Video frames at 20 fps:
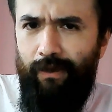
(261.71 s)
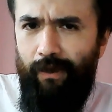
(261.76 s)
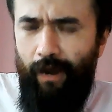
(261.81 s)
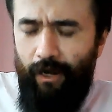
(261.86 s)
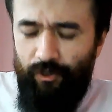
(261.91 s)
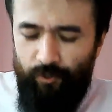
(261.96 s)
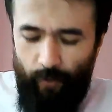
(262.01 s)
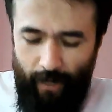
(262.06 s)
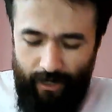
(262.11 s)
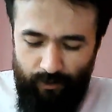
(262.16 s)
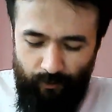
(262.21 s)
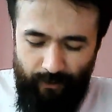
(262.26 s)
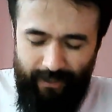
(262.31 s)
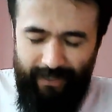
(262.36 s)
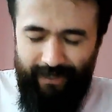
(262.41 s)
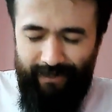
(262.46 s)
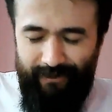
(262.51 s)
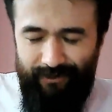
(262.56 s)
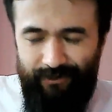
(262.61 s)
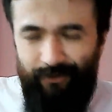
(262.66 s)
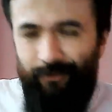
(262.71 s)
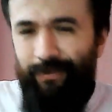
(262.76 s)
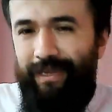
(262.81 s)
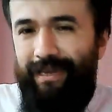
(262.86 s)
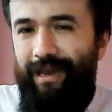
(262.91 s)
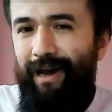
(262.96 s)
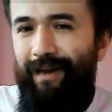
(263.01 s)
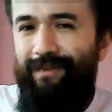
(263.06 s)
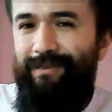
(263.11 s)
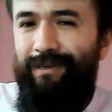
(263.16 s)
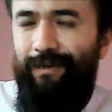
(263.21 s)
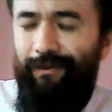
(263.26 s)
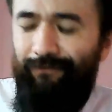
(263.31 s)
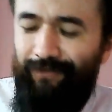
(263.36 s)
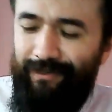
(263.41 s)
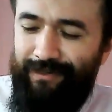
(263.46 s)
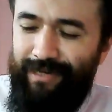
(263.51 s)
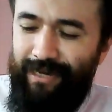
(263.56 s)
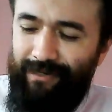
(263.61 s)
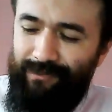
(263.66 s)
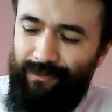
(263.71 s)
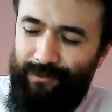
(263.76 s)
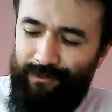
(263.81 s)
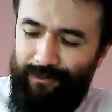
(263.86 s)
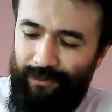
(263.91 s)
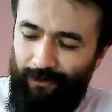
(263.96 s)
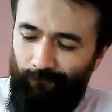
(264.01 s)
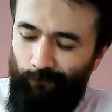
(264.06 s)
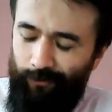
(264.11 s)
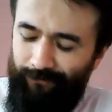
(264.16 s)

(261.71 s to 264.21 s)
All right, so as we get into the content of the text itself,